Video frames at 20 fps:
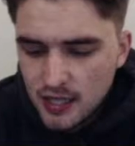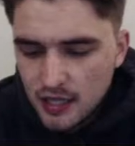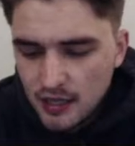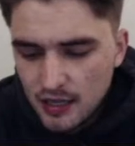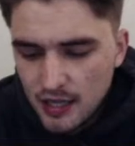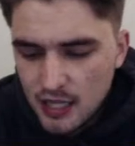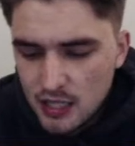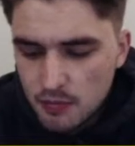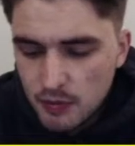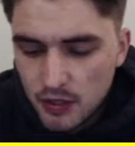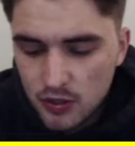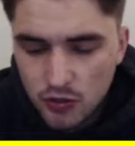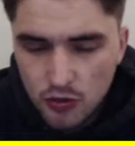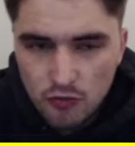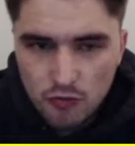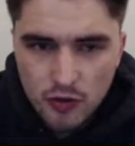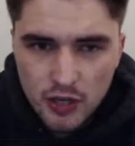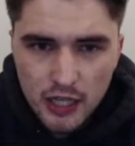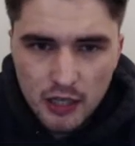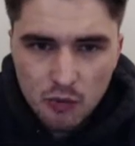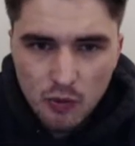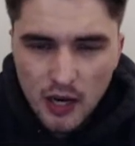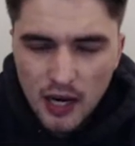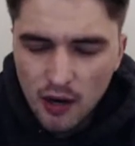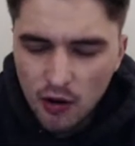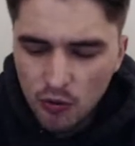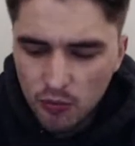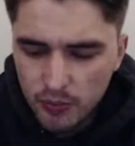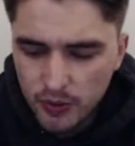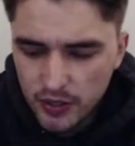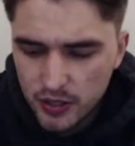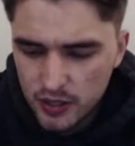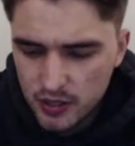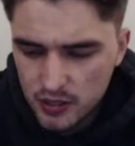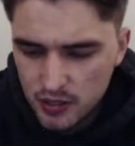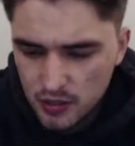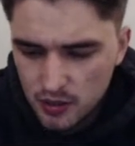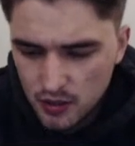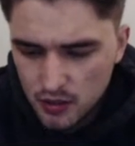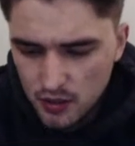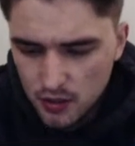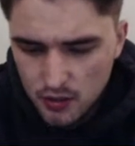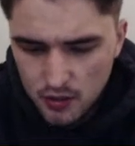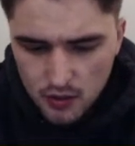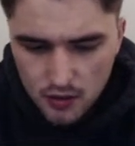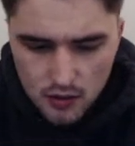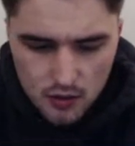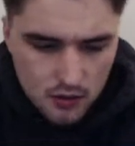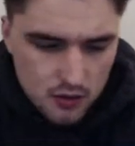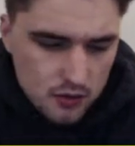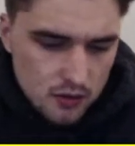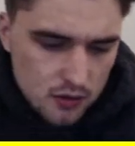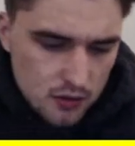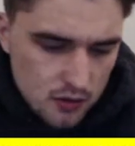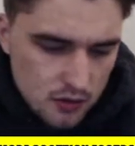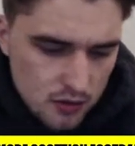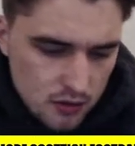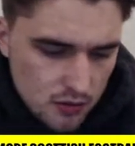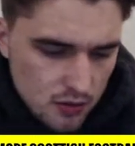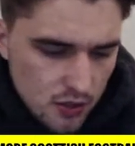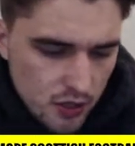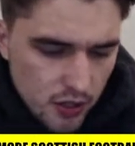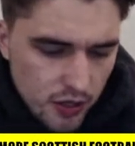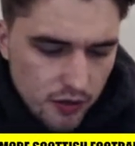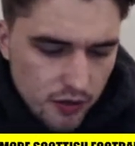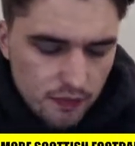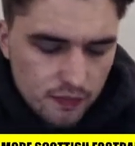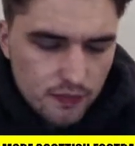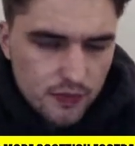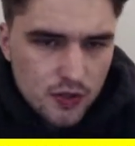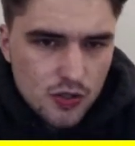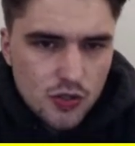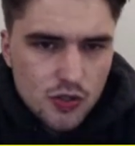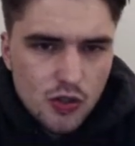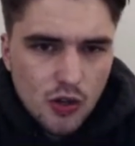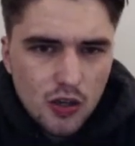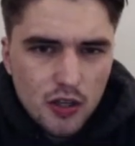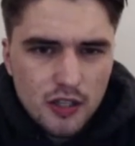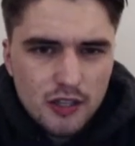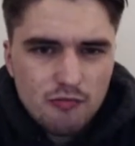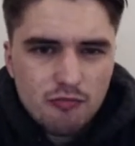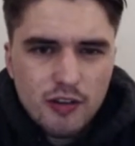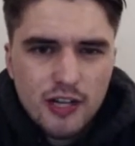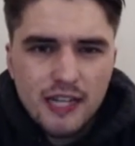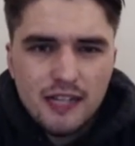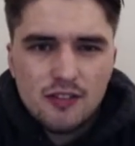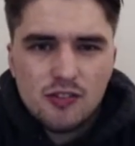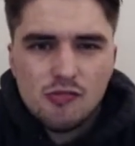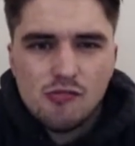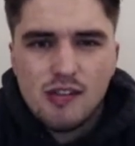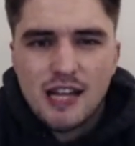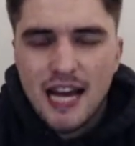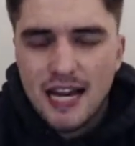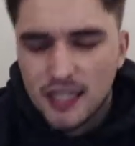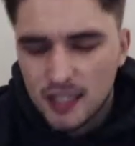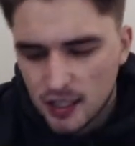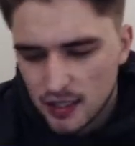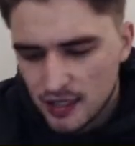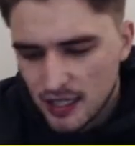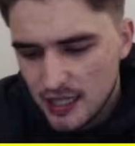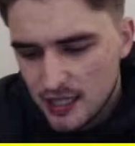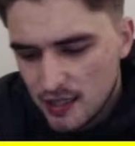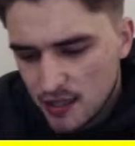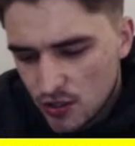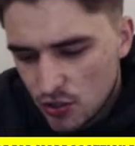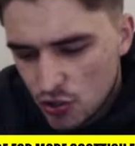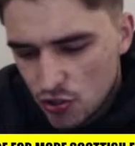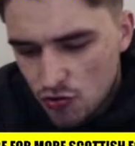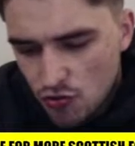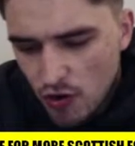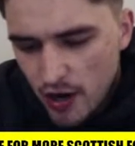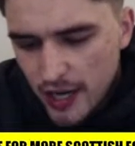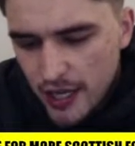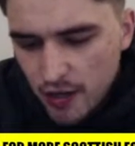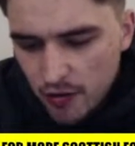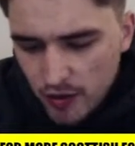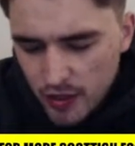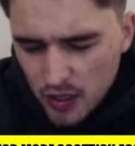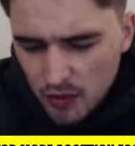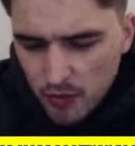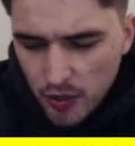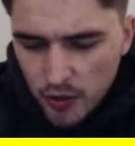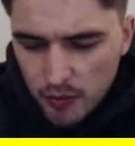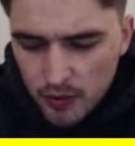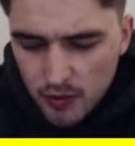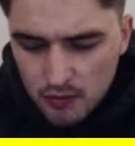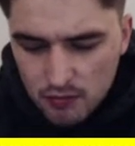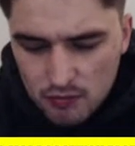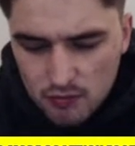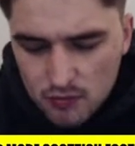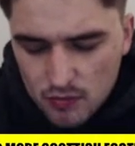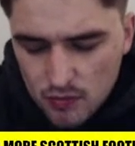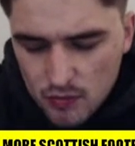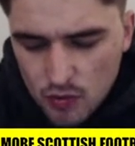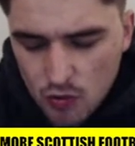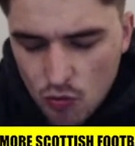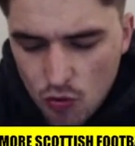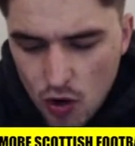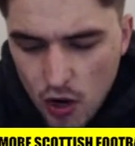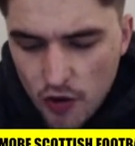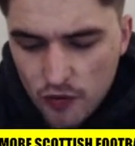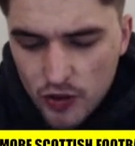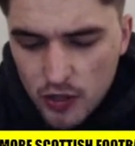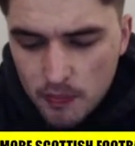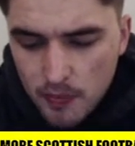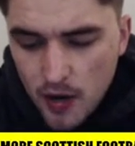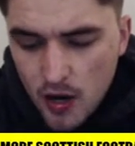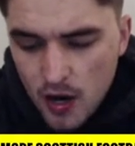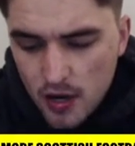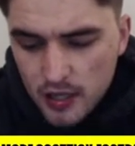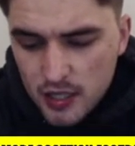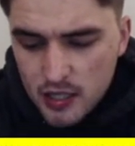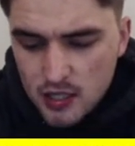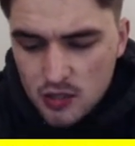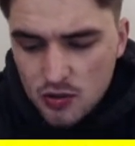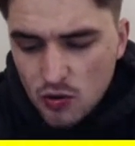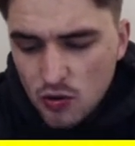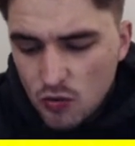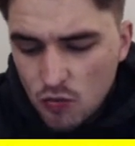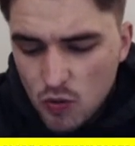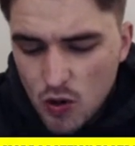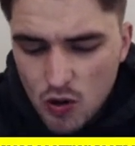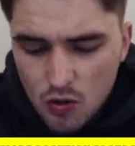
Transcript: in Nisbet doing really well because, you know, Scotland really do lack a decent striker at the moment. All over the park is sort of